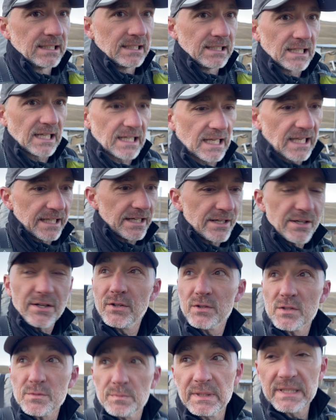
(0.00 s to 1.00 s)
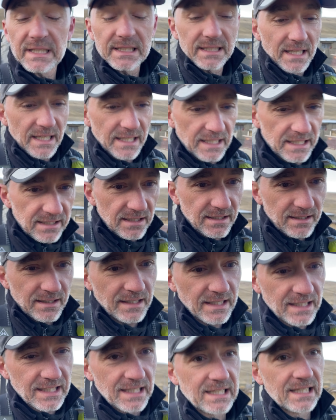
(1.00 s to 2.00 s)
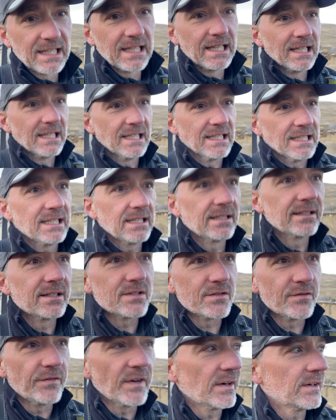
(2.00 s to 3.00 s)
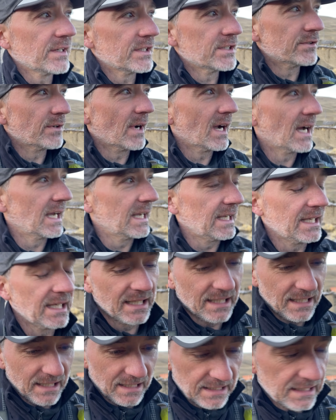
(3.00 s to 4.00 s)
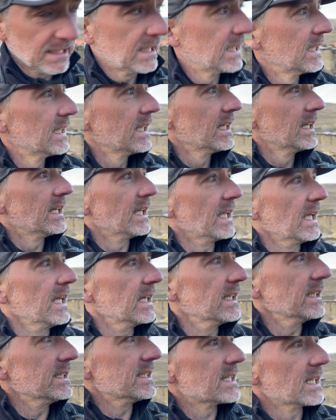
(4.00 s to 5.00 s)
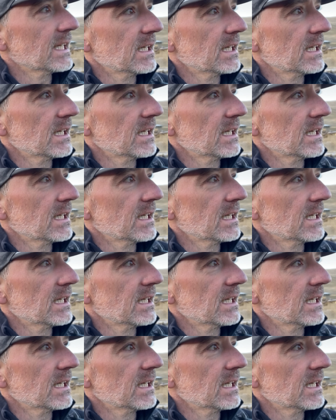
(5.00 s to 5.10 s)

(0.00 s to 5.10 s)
I had a nosebleed. The air here is very dry and